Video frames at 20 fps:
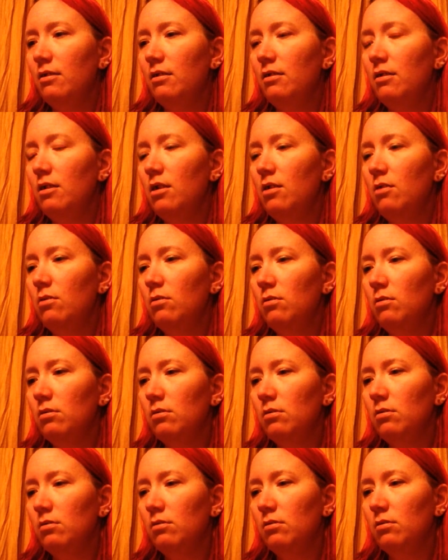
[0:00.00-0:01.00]
No,
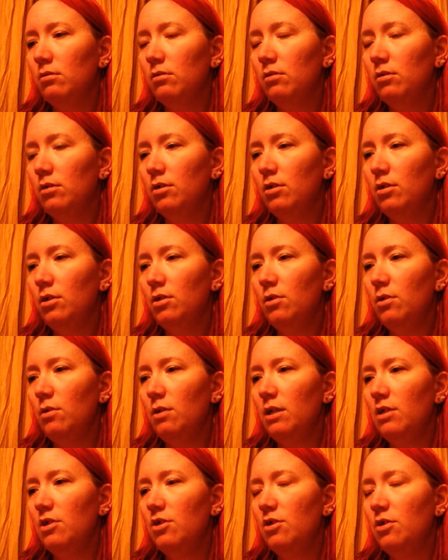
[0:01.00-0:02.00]
you don't
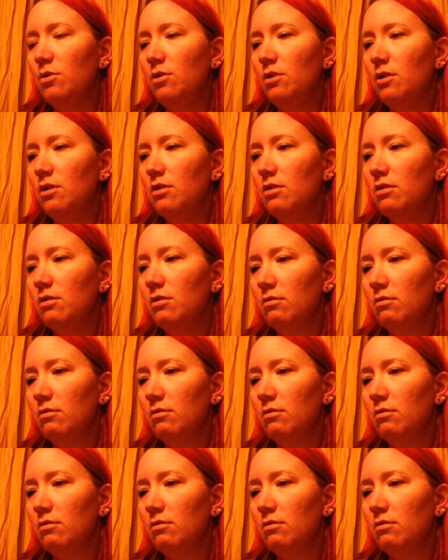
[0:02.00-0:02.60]
get to do this.